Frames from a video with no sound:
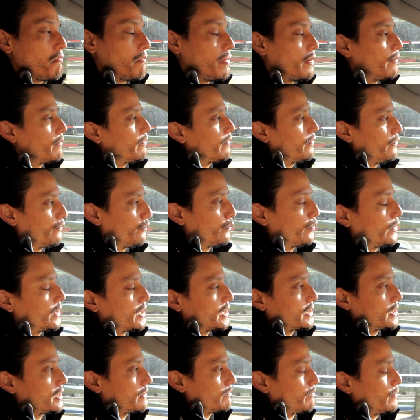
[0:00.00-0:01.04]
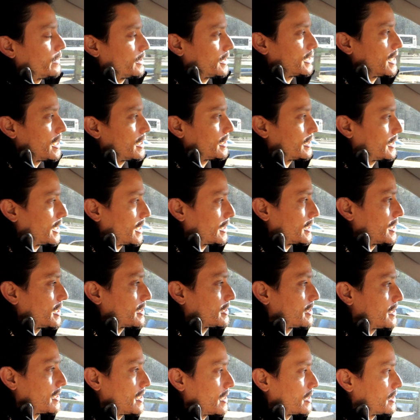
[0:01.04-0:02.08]
but, but get get
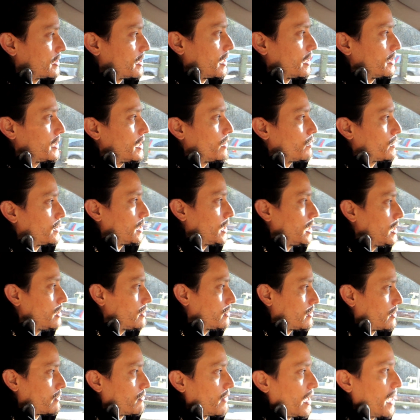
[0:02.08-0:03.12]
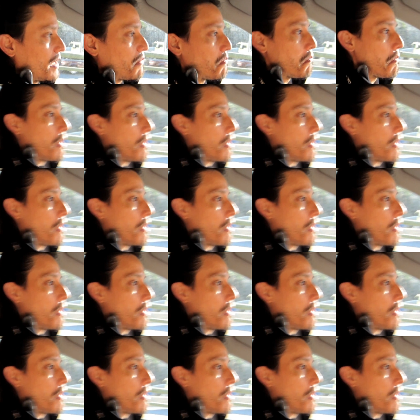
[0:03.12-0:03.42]
this. Sunday was Easter, right?